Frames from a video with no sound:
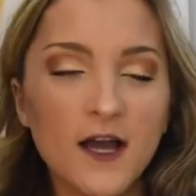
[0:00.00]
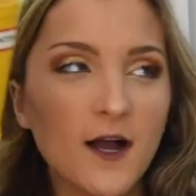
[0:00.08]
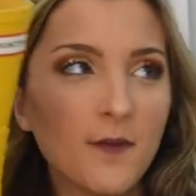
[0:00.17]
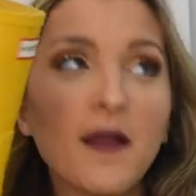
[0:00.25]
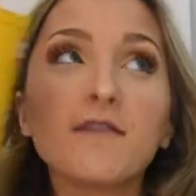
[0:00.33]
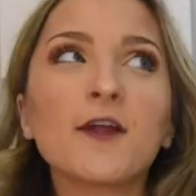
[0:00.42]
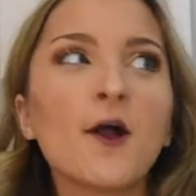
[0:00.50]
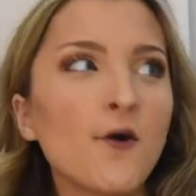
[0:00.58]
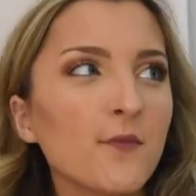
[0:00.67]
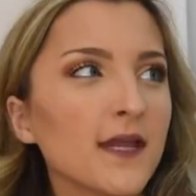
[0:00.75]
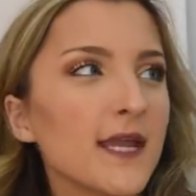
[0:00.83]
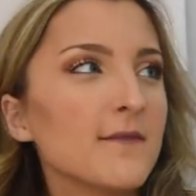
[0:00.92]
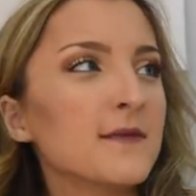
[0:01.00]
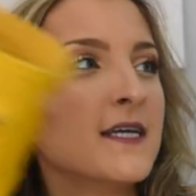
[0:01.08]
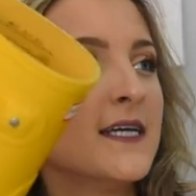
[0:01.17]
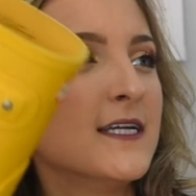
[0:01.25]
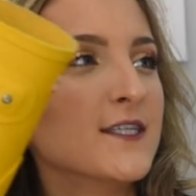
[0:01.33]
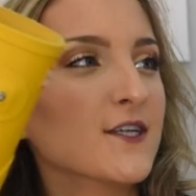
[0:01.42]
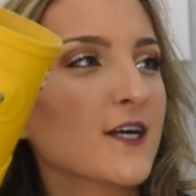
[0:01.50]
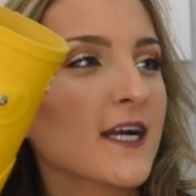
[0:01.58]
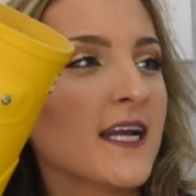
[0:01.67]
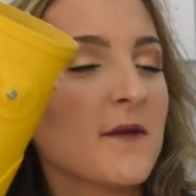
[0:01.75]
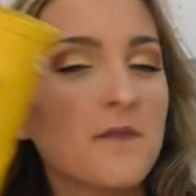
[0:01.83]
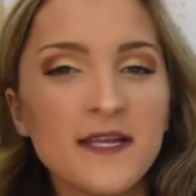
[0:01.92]
um, every home game
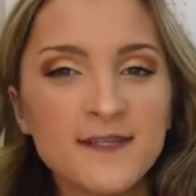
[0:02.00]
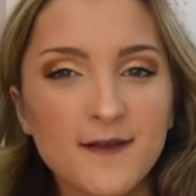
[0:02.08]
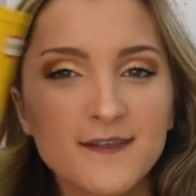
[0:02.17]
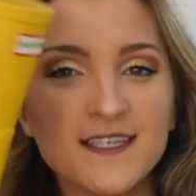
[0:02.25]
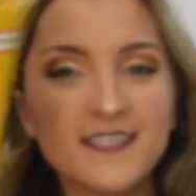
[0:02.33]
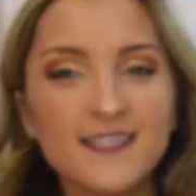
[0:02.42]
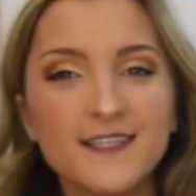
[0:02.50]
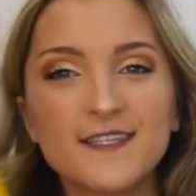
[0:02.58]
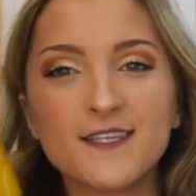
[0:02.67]
during baseball season.